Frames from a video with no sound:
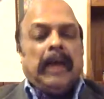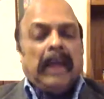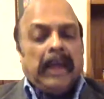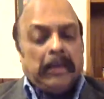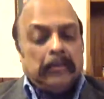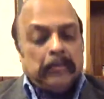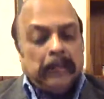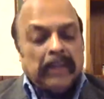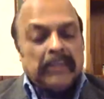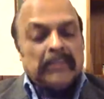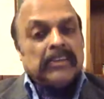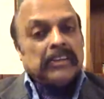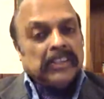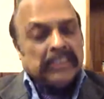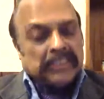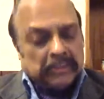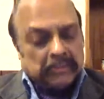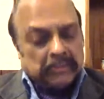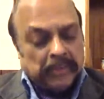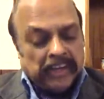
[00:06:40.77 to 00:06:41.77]
But
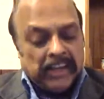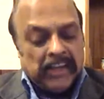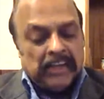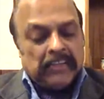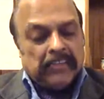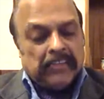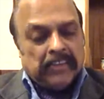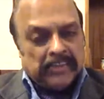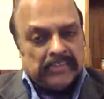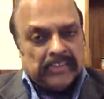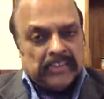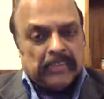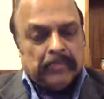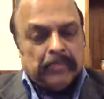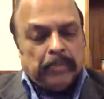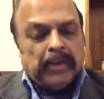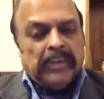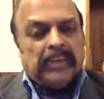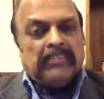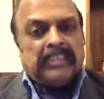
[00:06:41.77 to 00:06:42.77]
it's a very
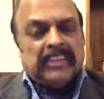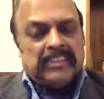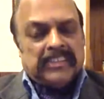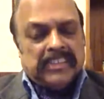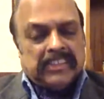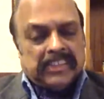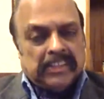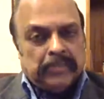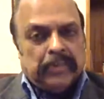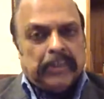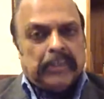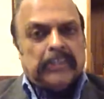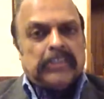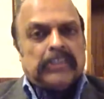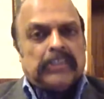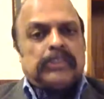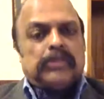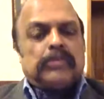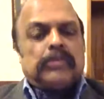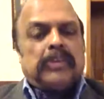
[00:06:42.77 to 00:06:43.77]
interesting point, a very
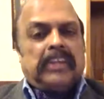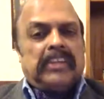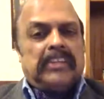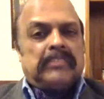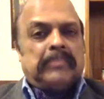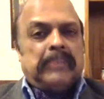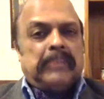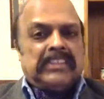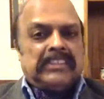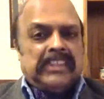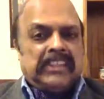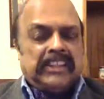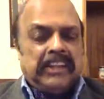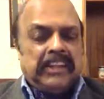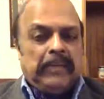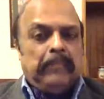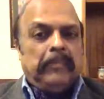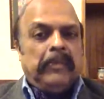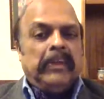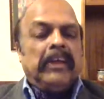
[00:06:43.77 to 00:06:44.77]
significant issue raised by
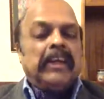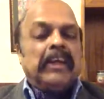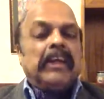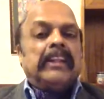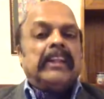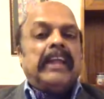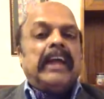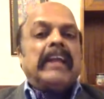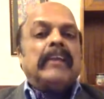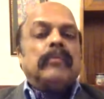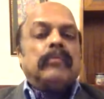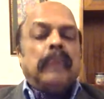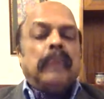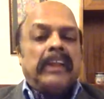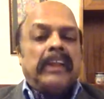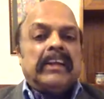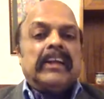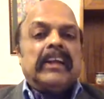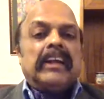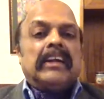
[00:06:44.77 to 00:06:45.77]
Sandeep, that
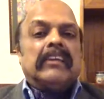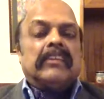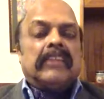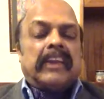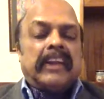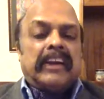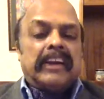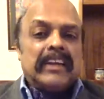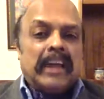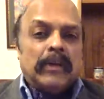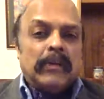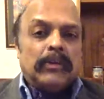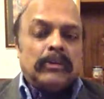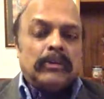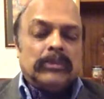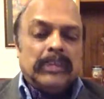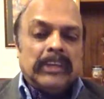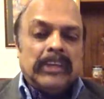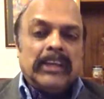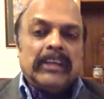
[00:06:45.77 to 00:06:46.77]
whether it will trickle
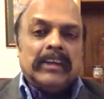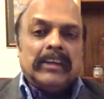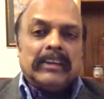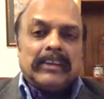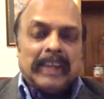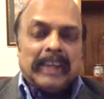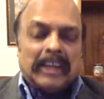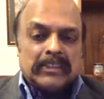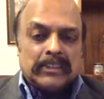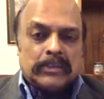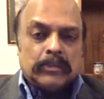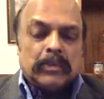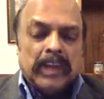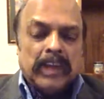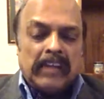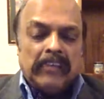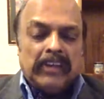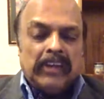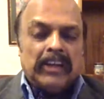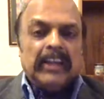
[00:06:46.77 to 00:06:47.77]
down to the
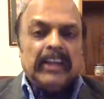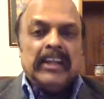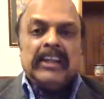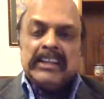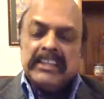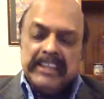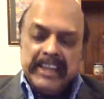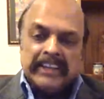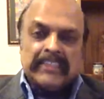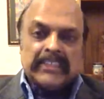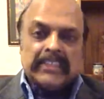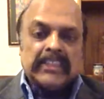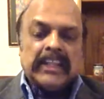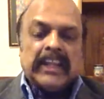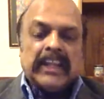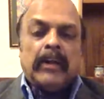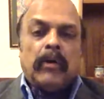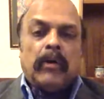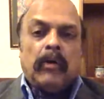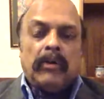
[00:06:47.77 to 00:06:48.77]
grassroots level. Yes,
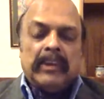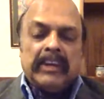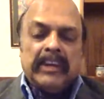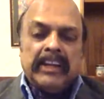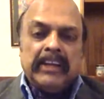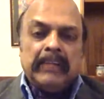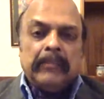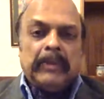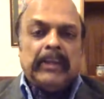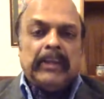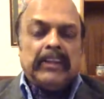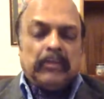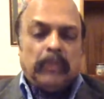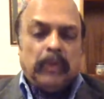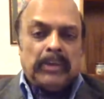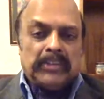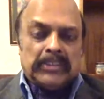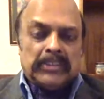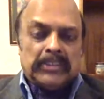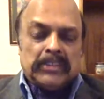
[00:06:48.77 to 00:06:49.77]
there are already been
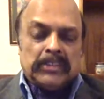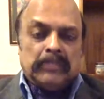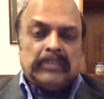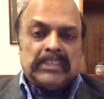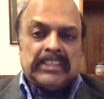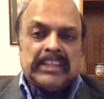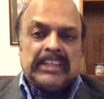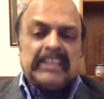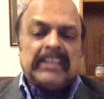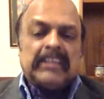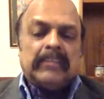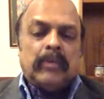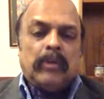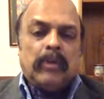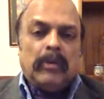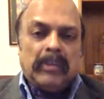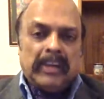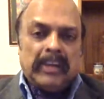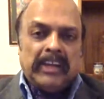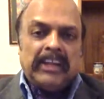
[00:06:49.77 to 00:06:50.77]
voices of dissent have
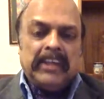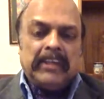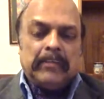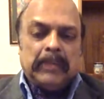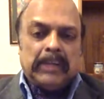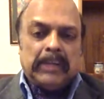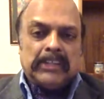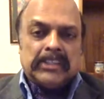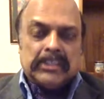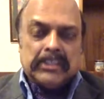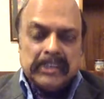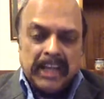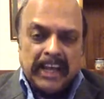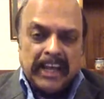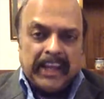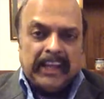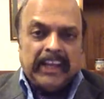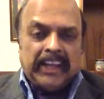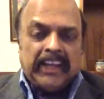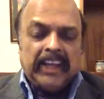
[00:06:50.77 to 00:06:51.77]
already emerged
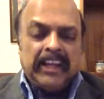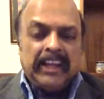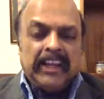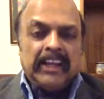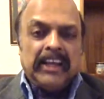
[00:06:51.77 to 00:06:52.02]
today